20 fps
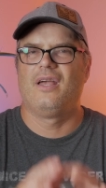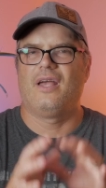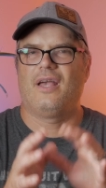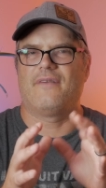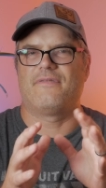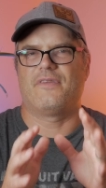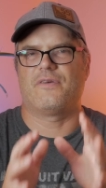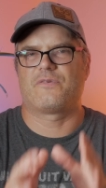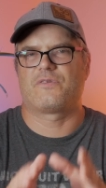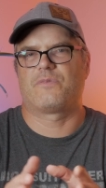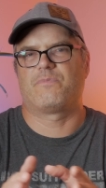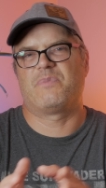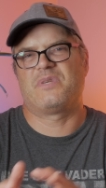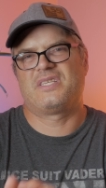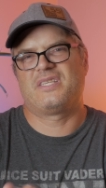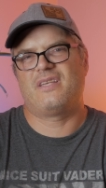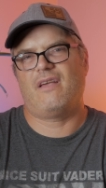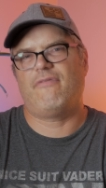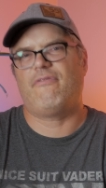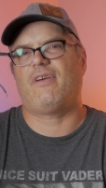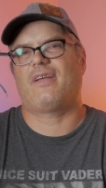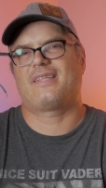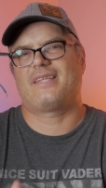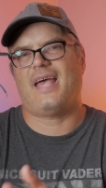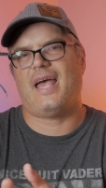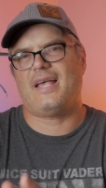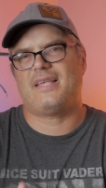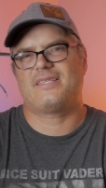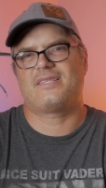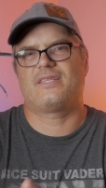If there's specific
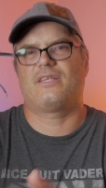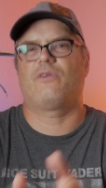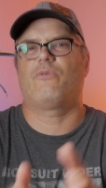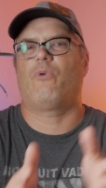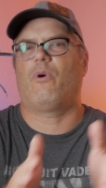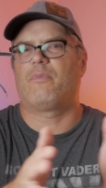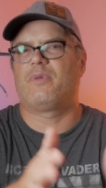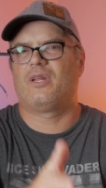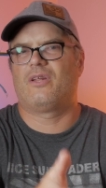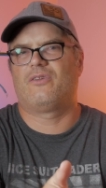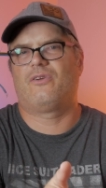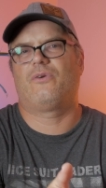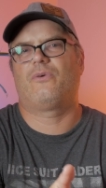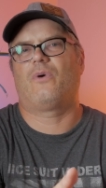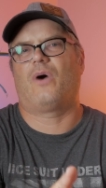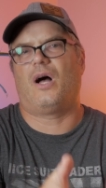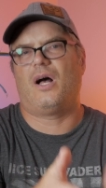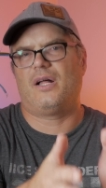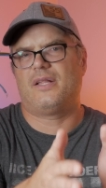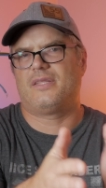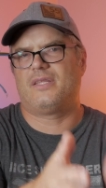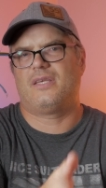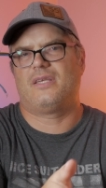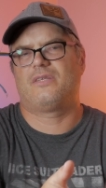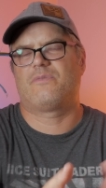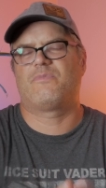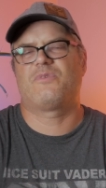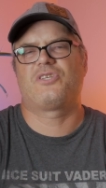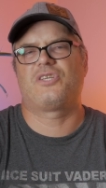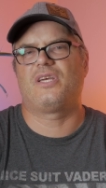tests that you want me to do on
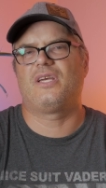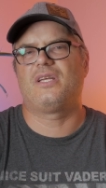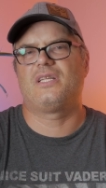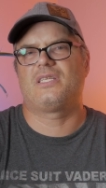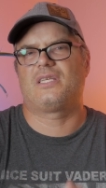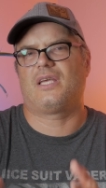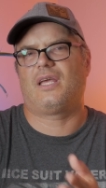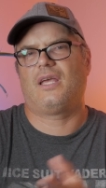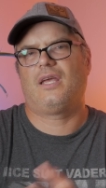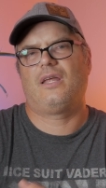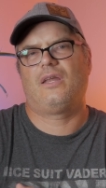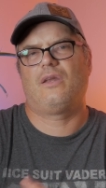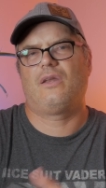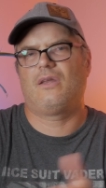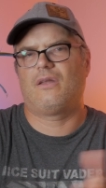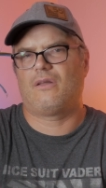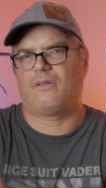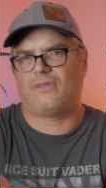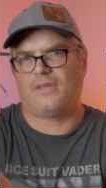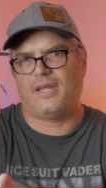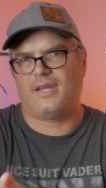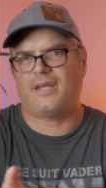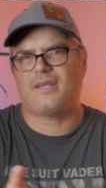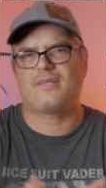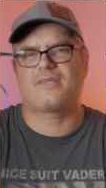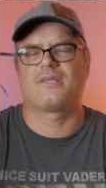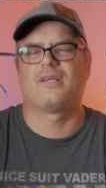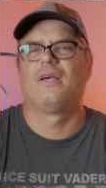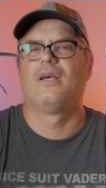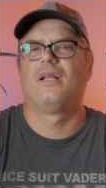these machines in
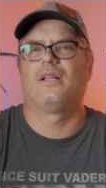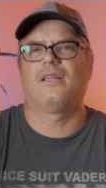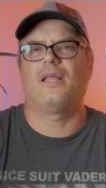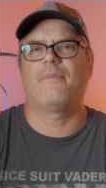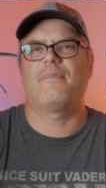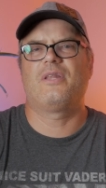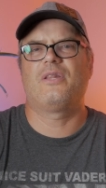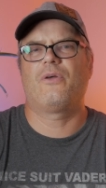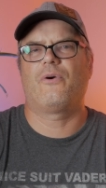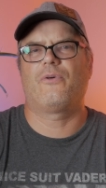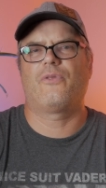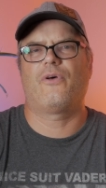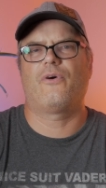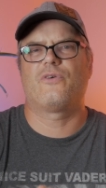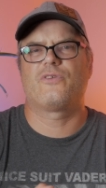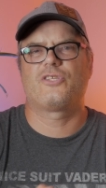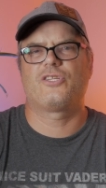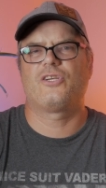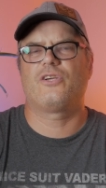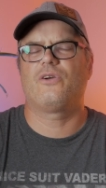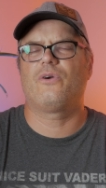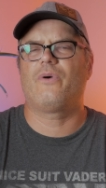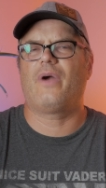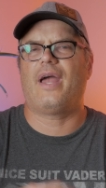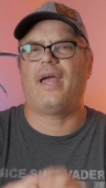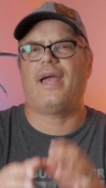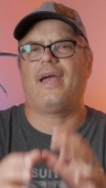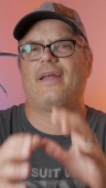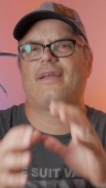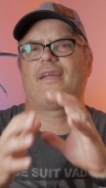Linux, let me know those too.
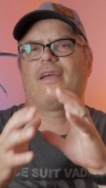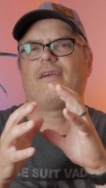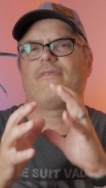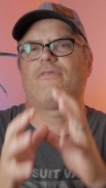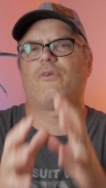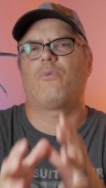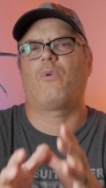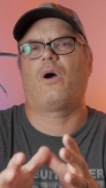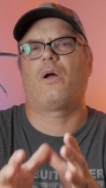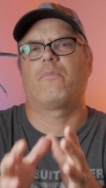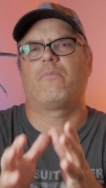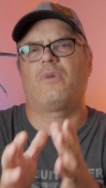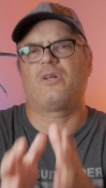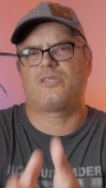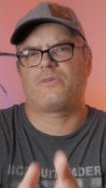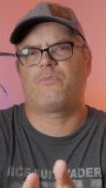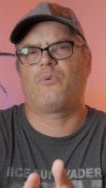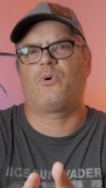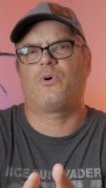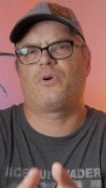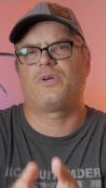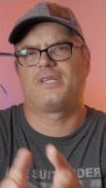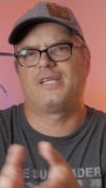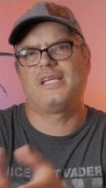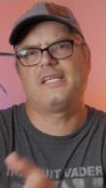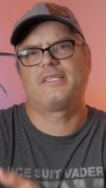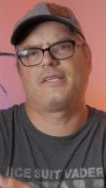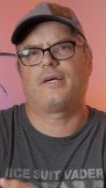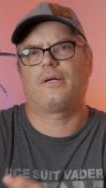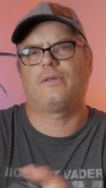And if you want much more
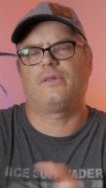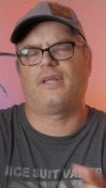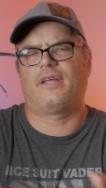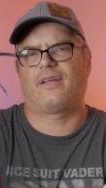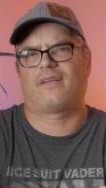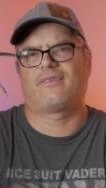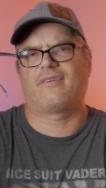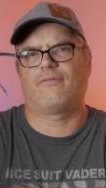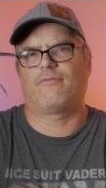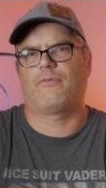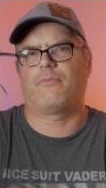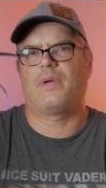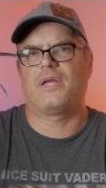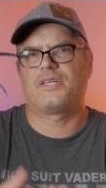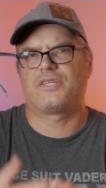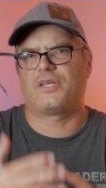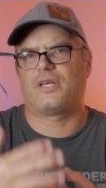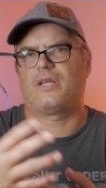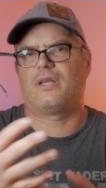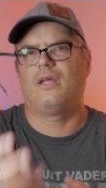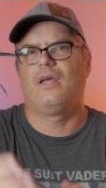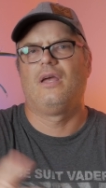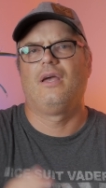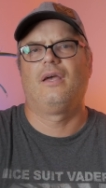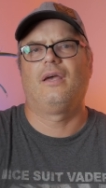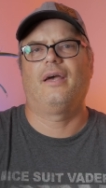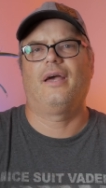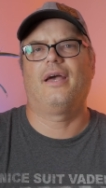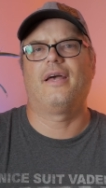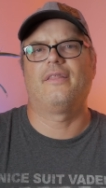detailed Linux information
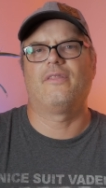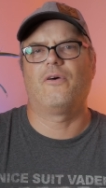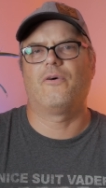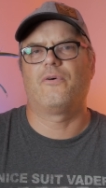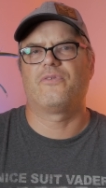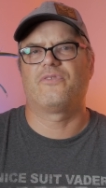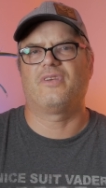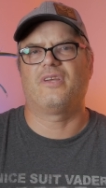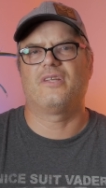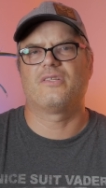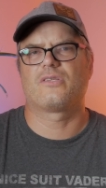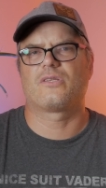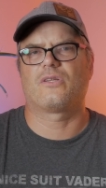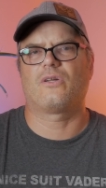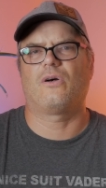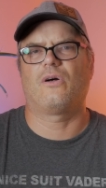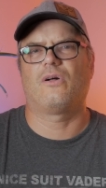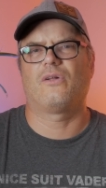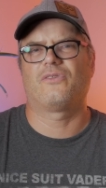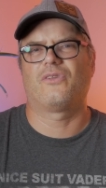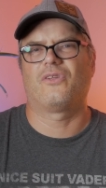and those install